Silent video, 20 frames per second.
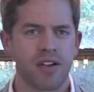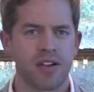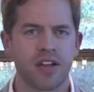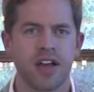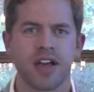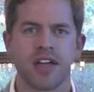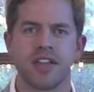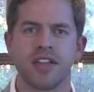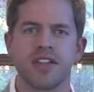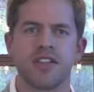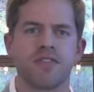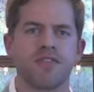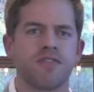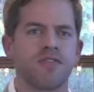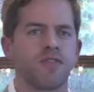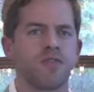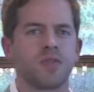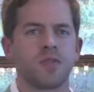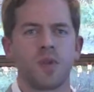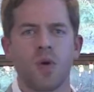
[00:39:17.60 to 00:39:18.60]
on the
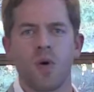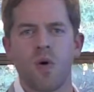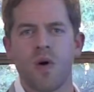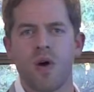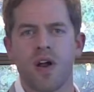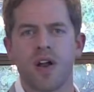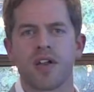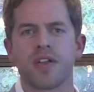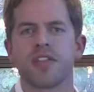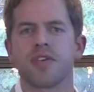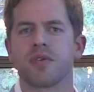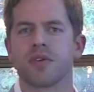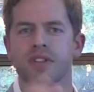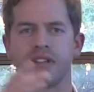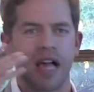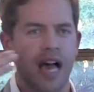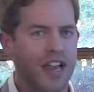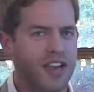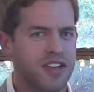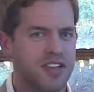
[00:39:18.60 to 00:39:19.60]
floor, there were a
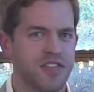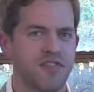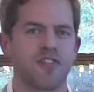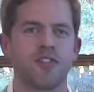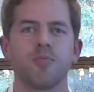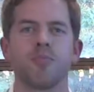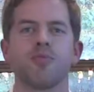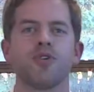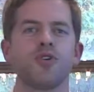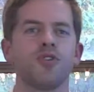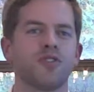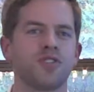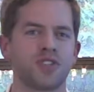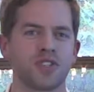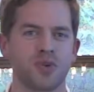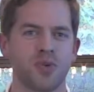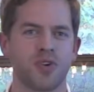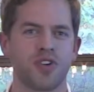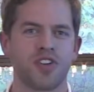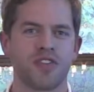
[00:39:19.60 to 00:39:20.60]
lot of different
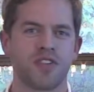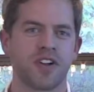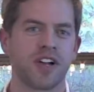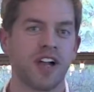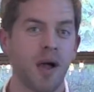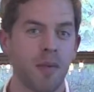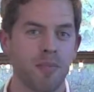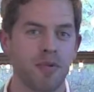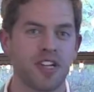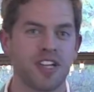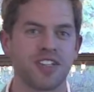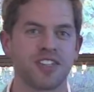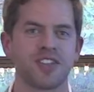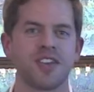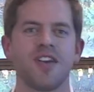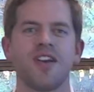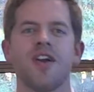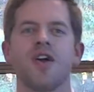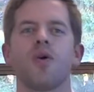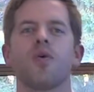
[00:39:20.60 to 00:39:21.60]
booths where different companies
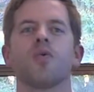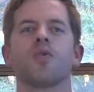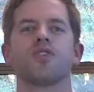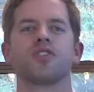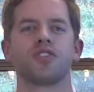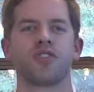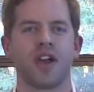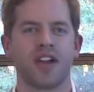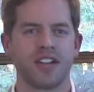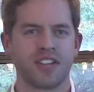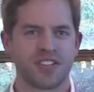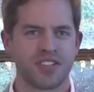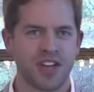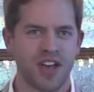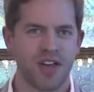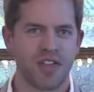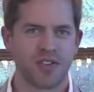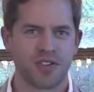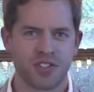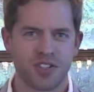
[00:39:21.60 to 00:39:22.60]
were trying to
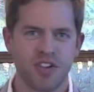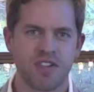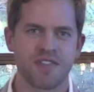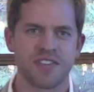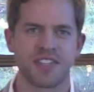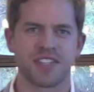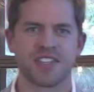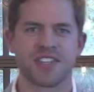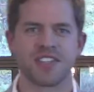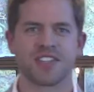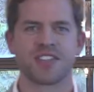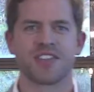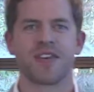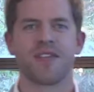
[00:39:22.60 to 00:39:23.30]
sell their services.